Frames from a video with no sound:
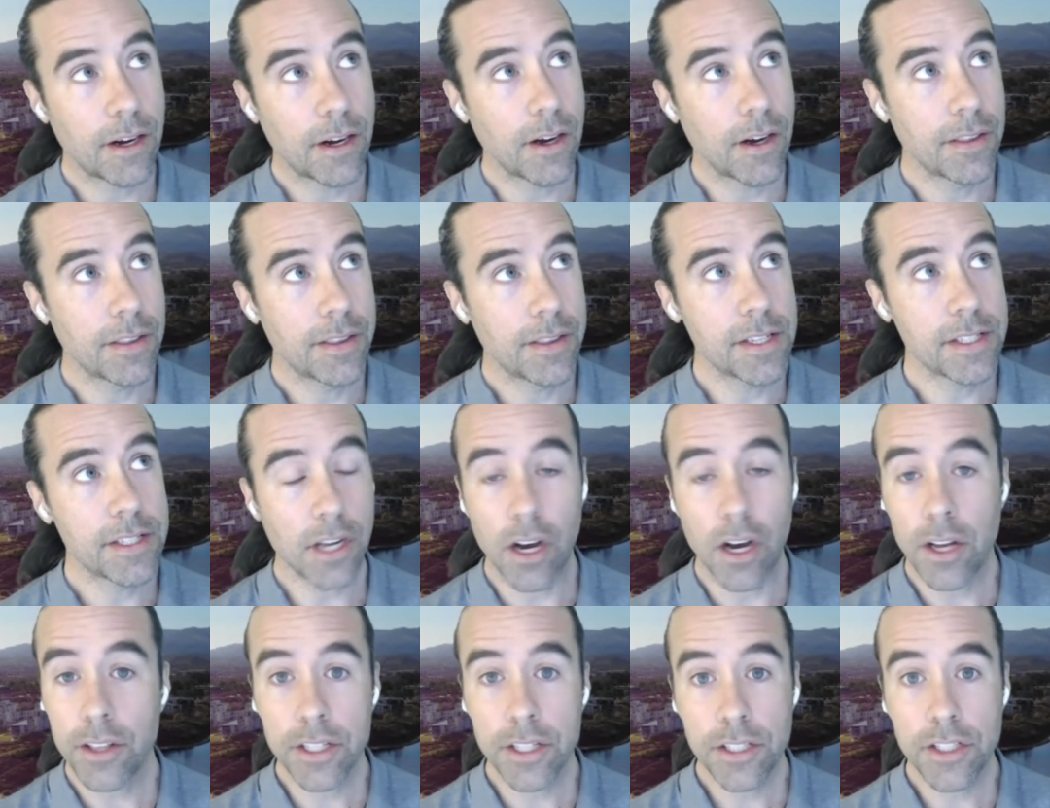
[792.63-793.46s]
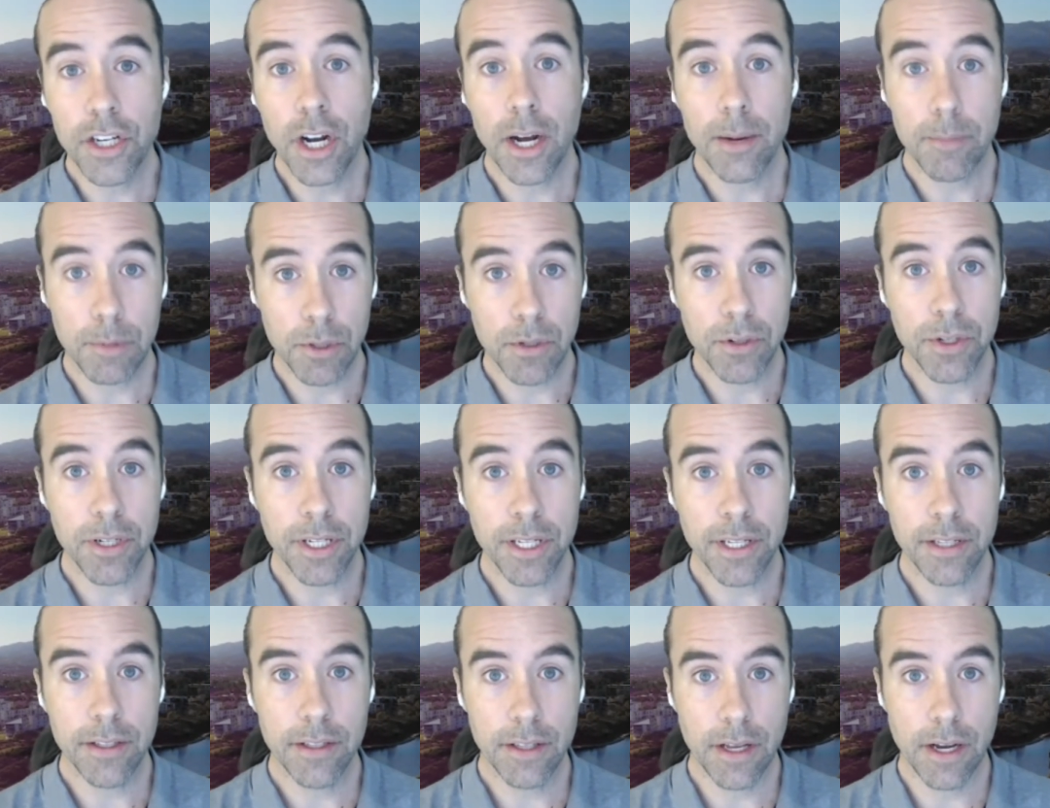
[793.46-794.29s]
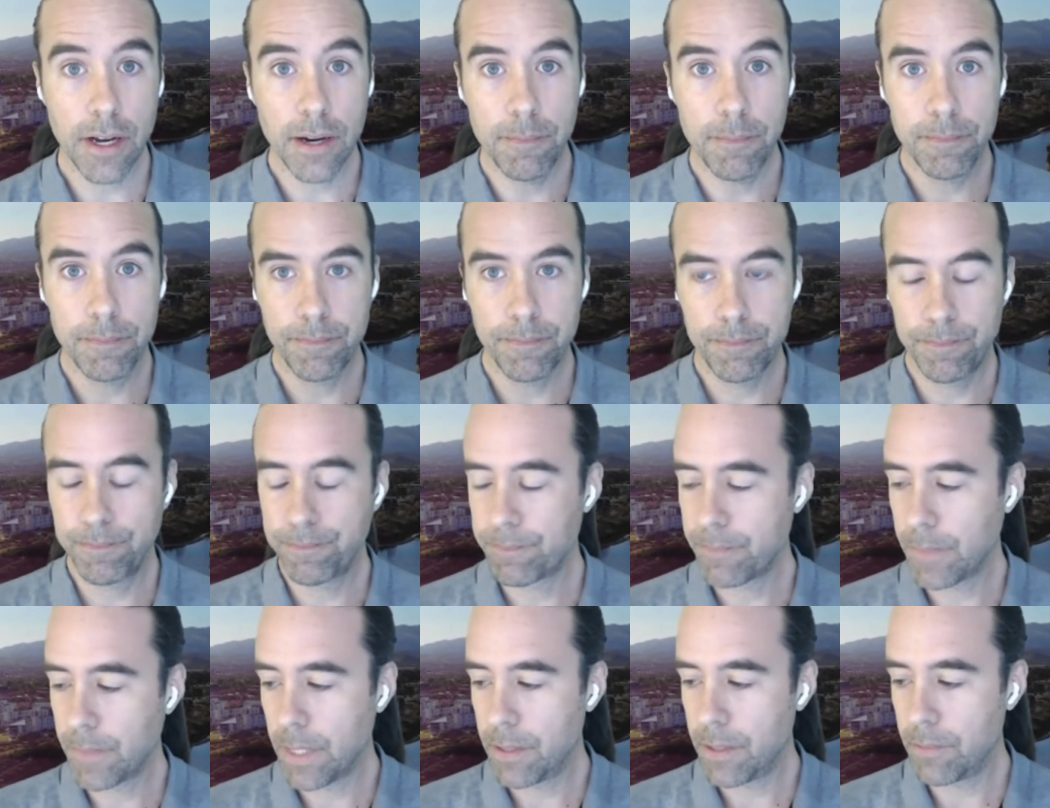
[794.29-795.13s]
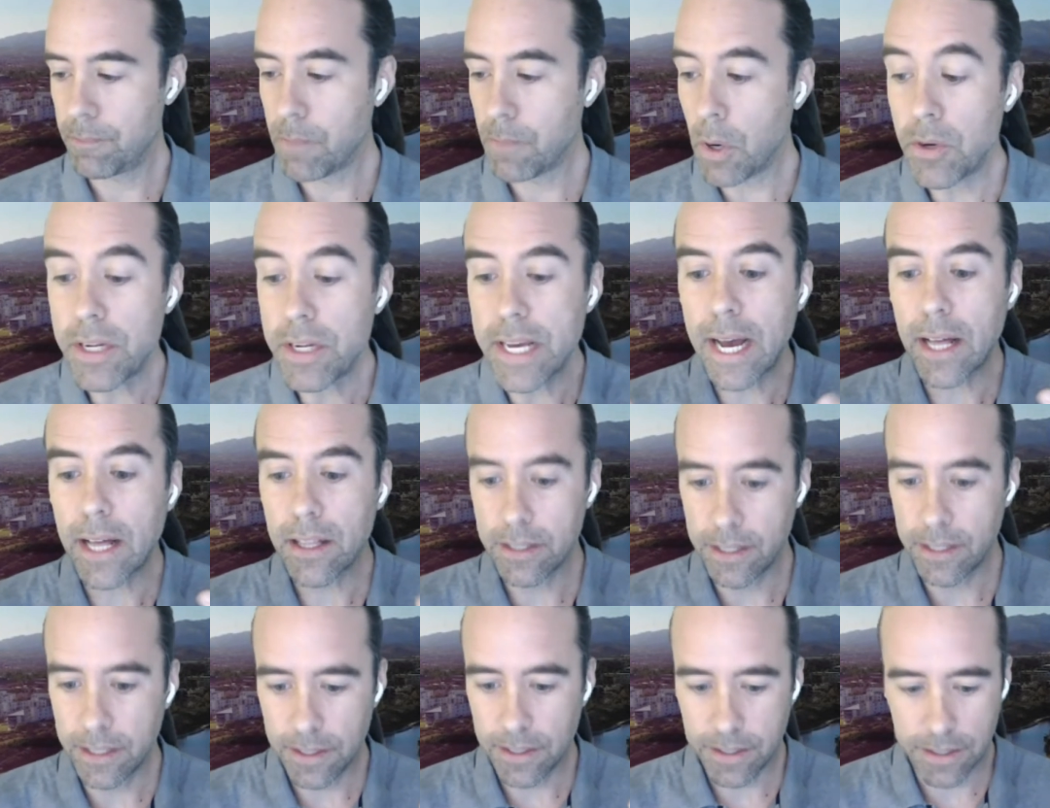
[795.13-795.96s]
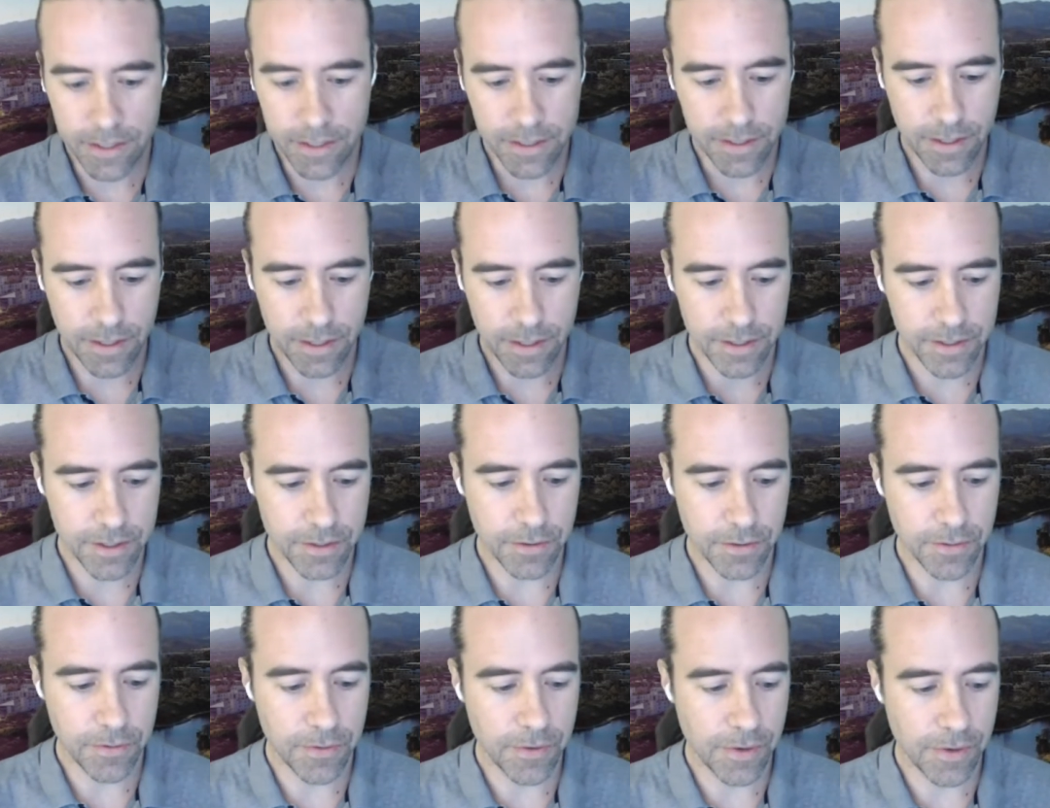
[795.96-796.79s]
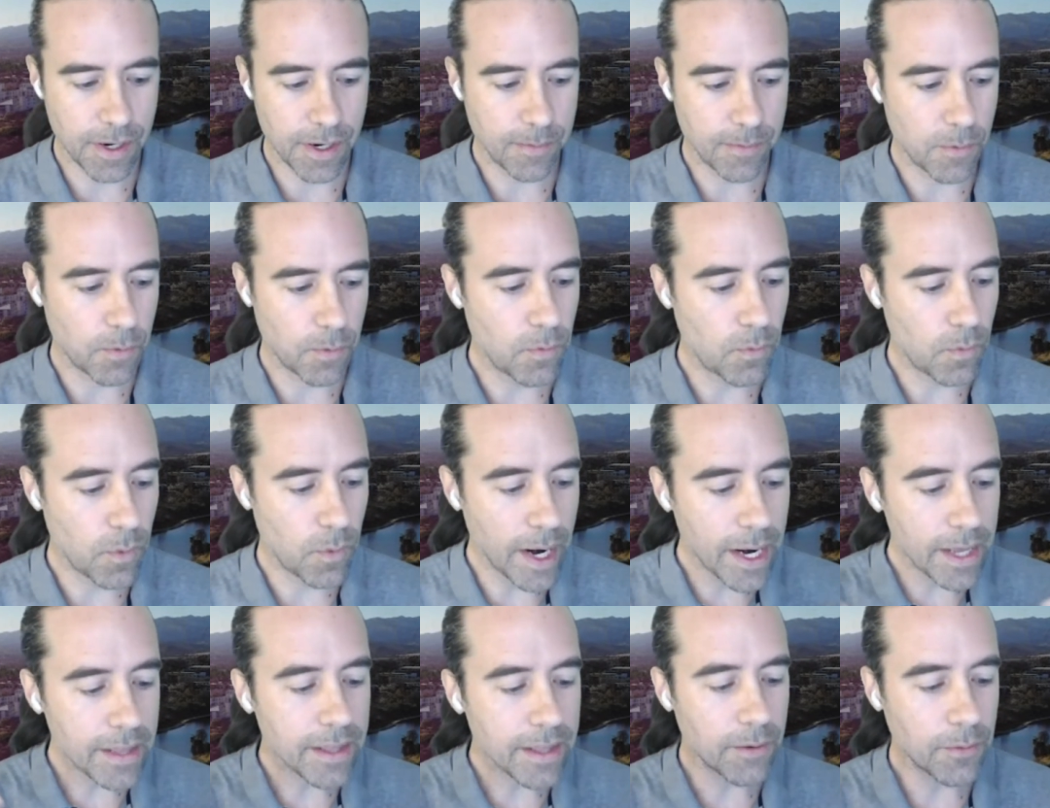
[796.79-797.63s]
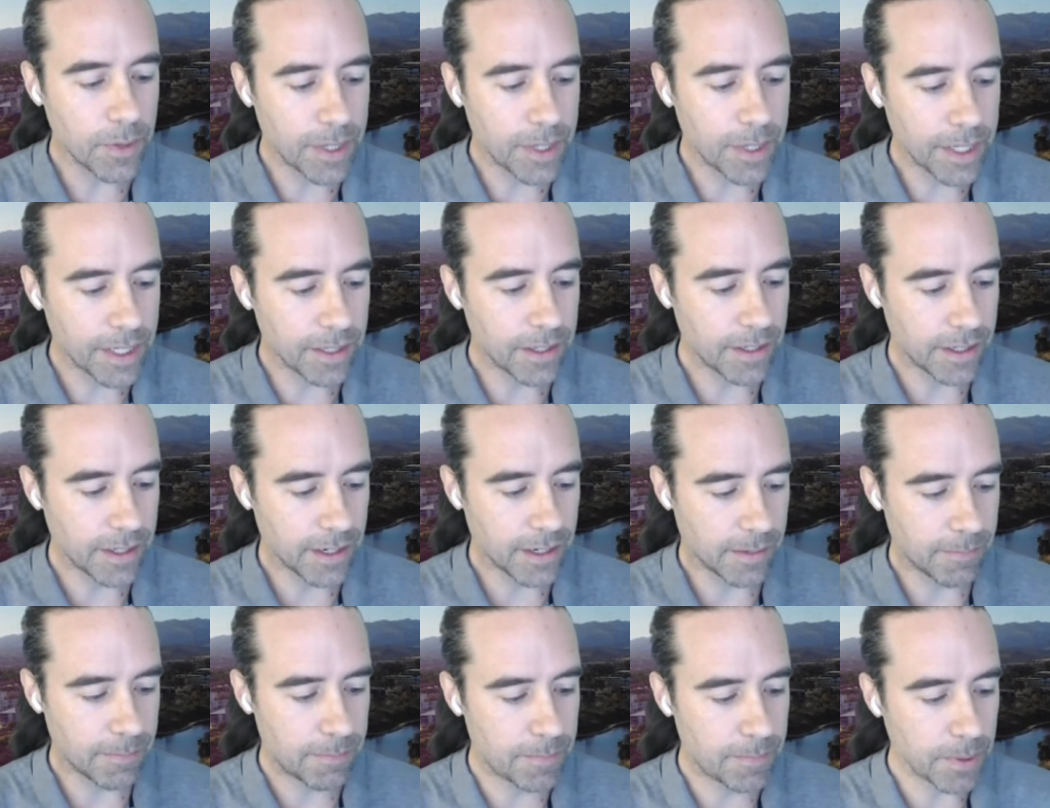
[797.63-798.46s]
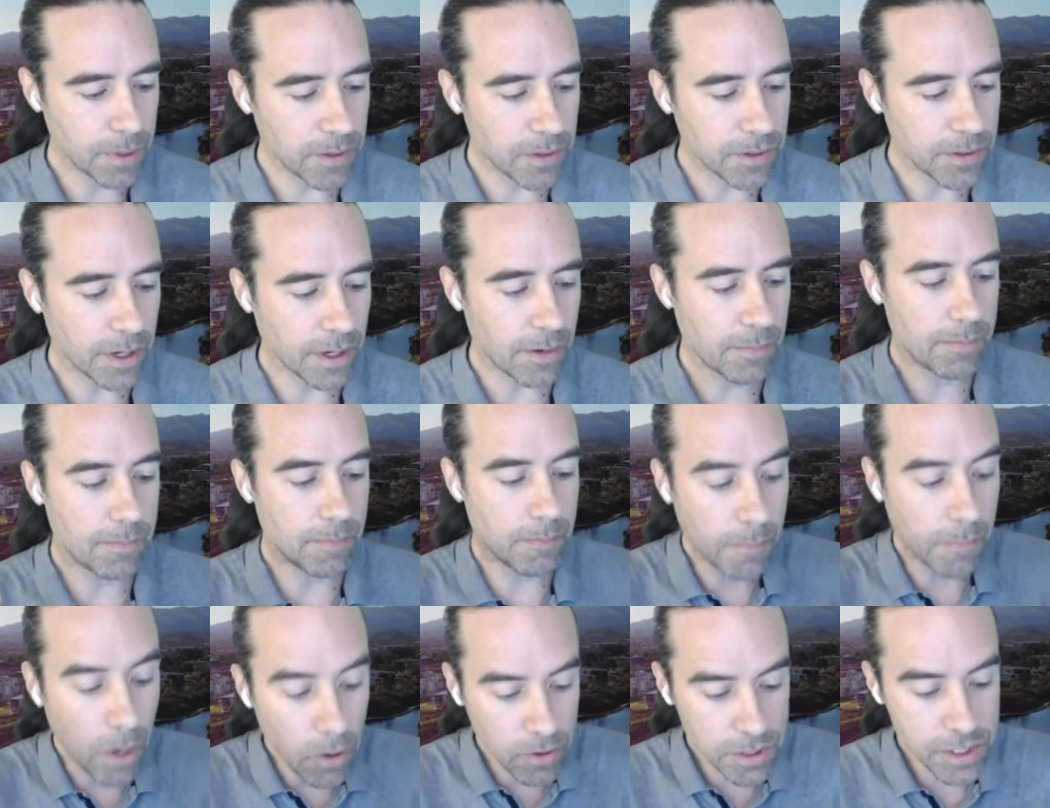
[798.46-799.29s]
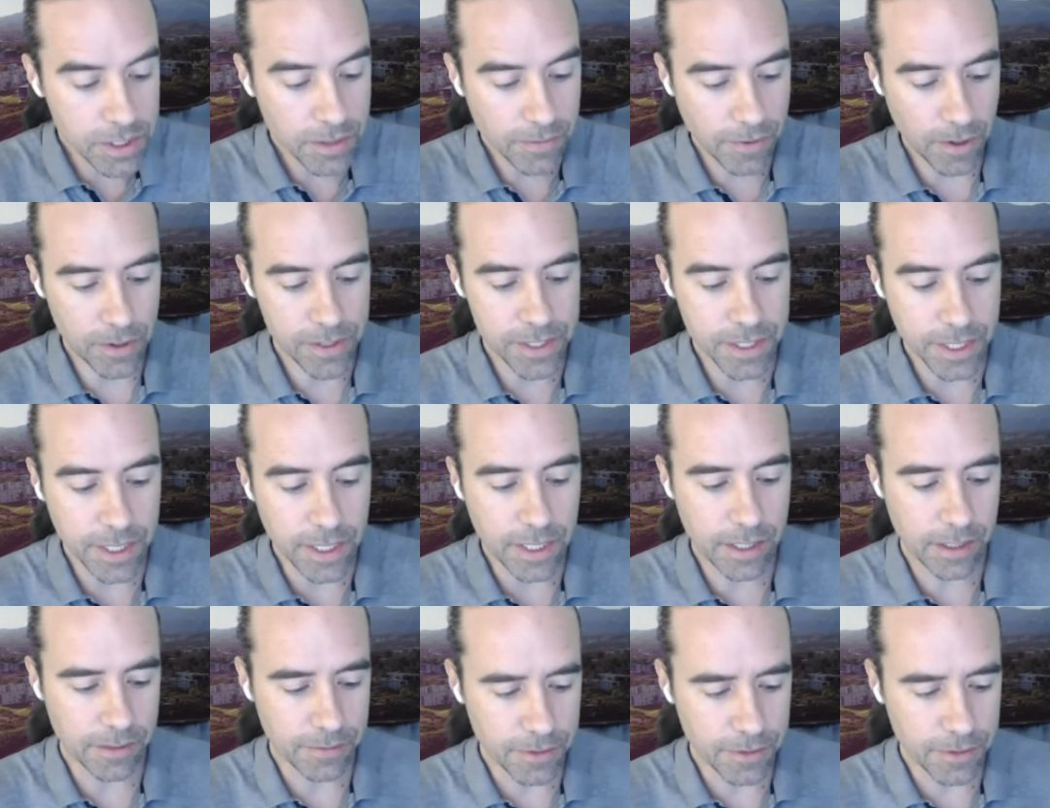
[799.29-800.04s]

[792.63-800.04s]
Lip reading: this on-the-job learning modality, this sort of way that we build most of our skill.